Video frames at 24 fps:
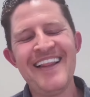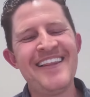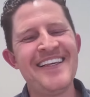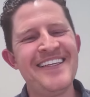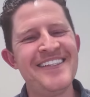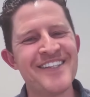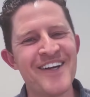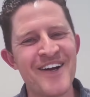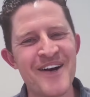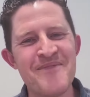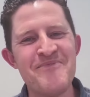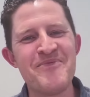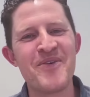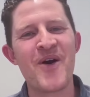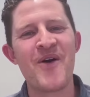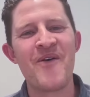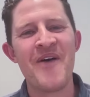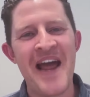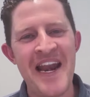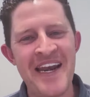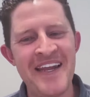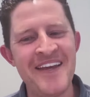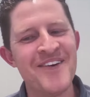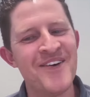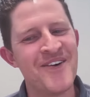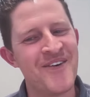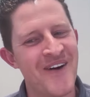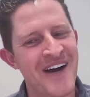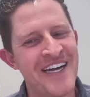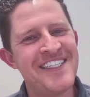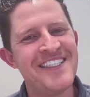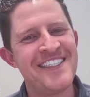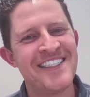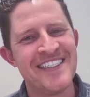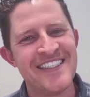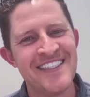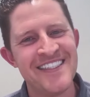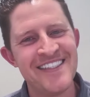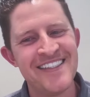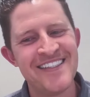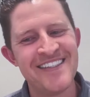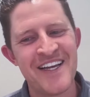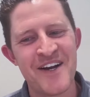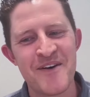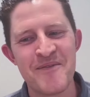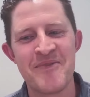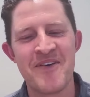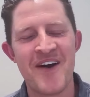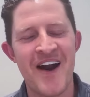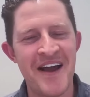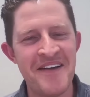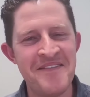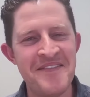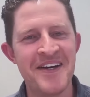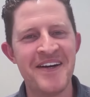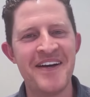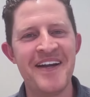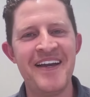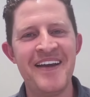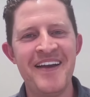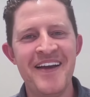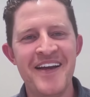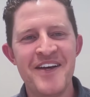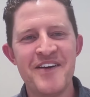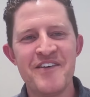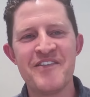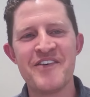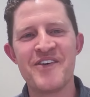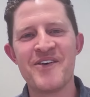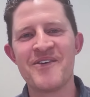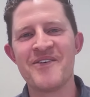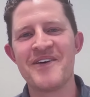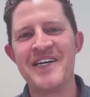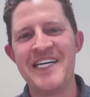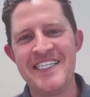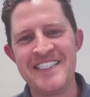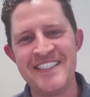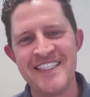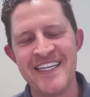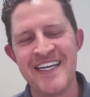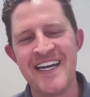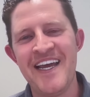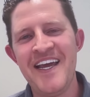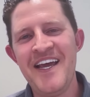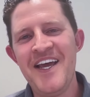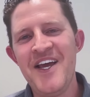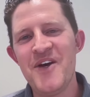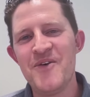these are perennial questions. They're primary for a reason.